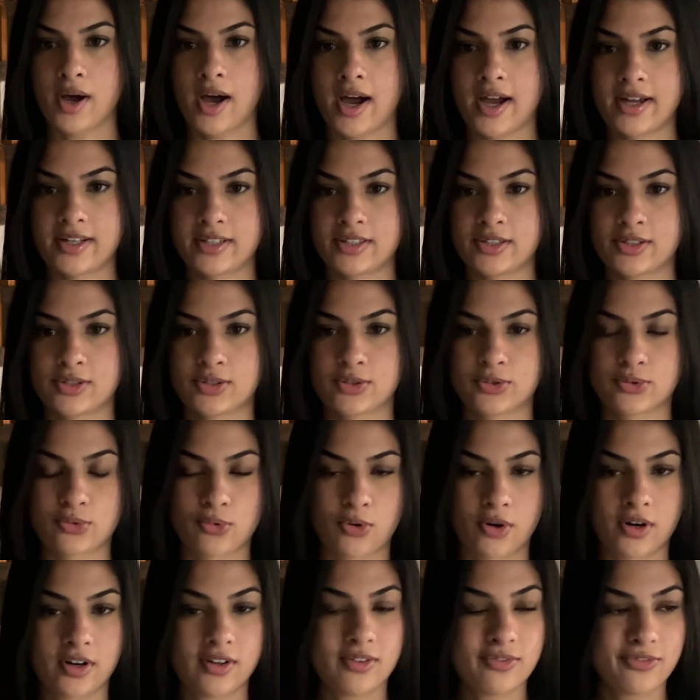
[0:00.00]
I
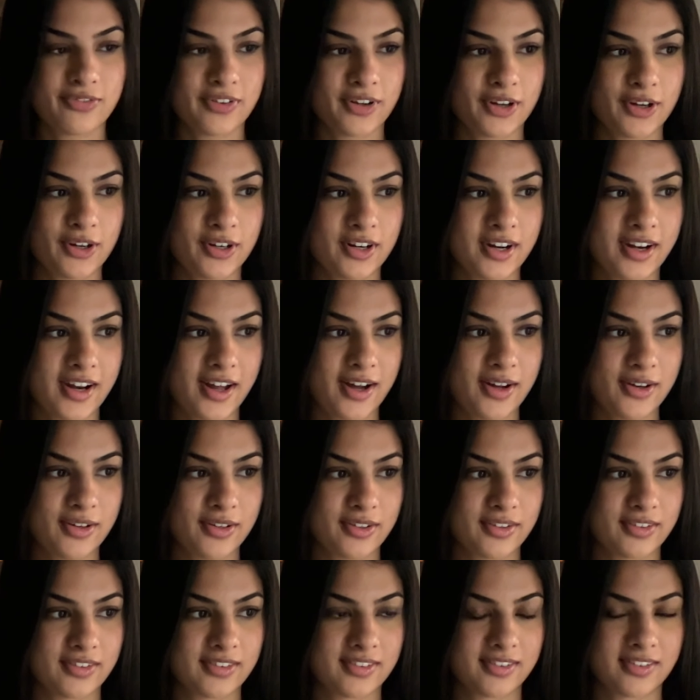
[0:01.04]
sort of figured it
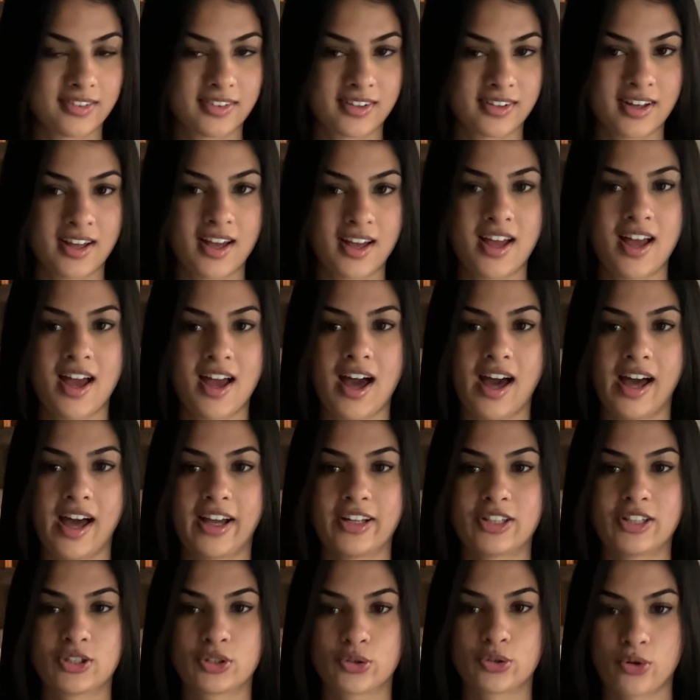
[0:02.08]
out. I
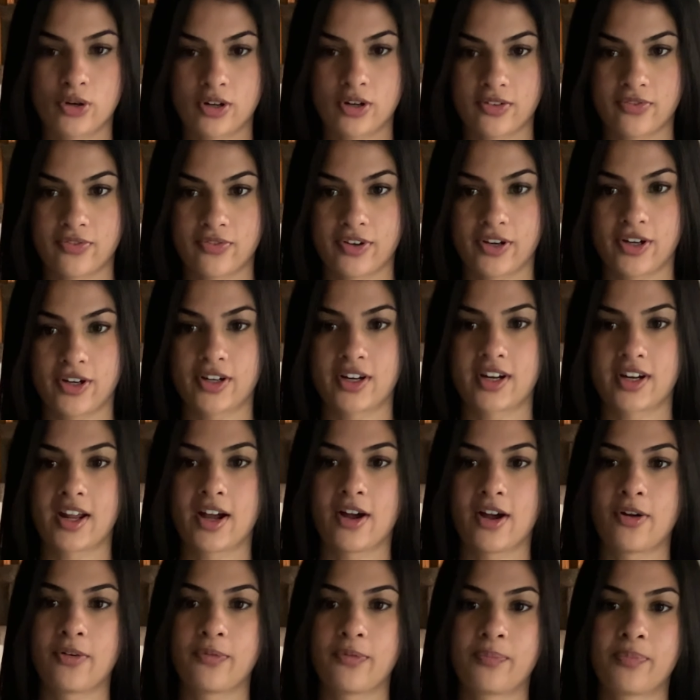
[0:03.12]
sort of figured it
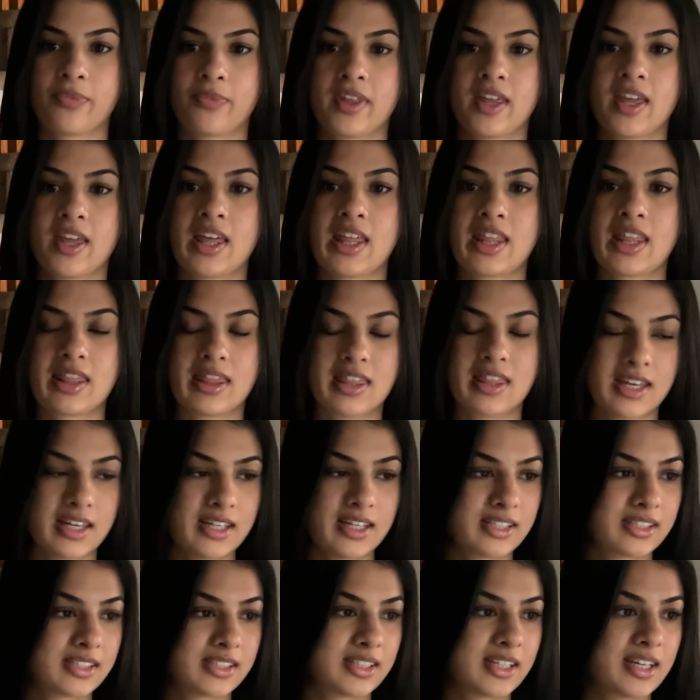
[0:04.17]
out.
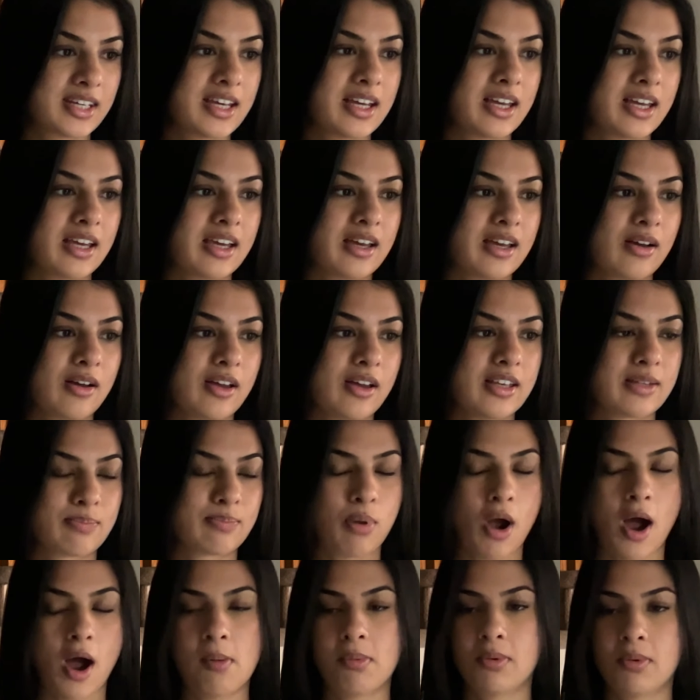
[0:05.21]
This is
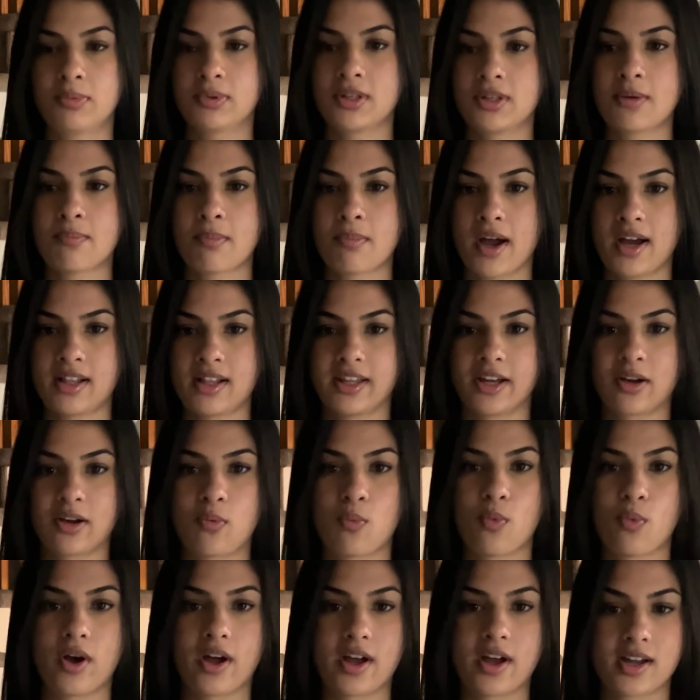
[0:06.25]
probably my like
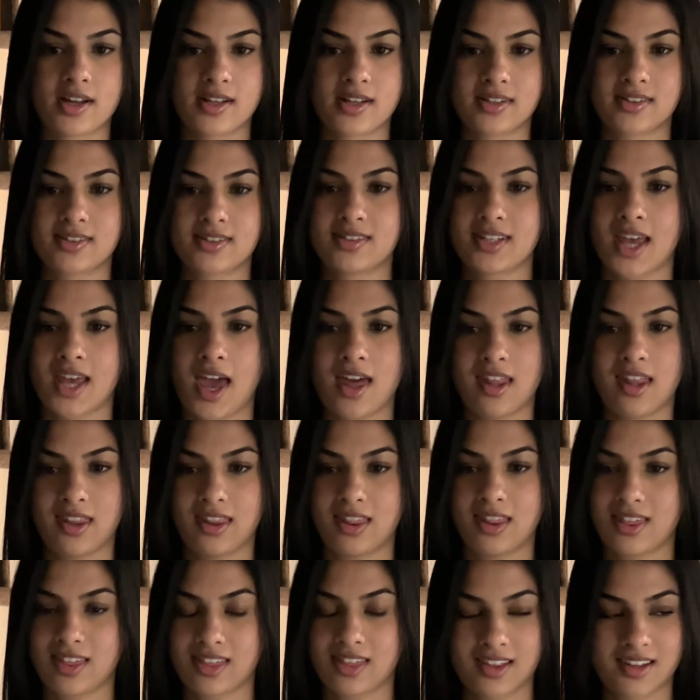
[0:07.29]
what, 10th
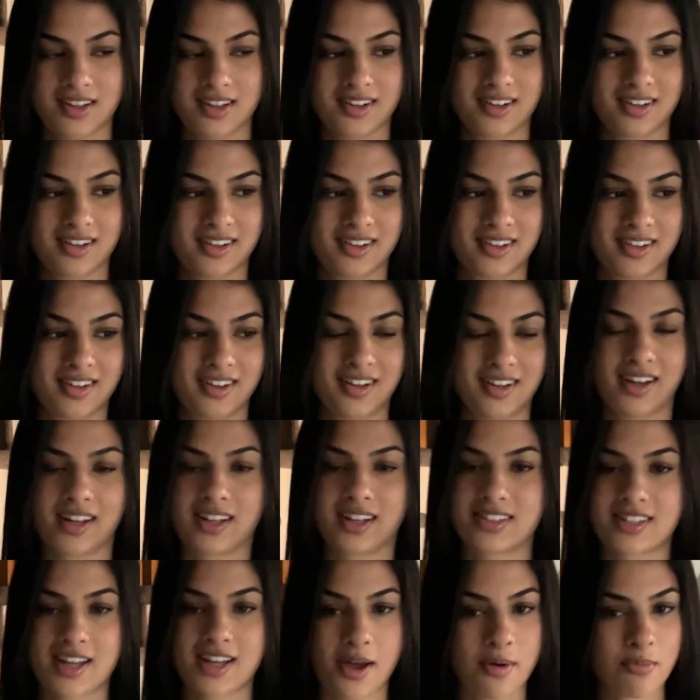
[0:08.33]

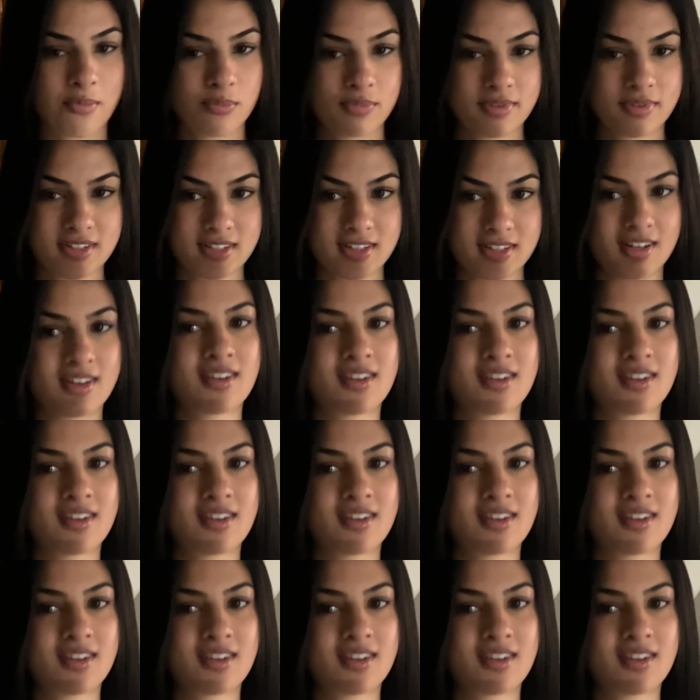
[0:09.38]
attempt.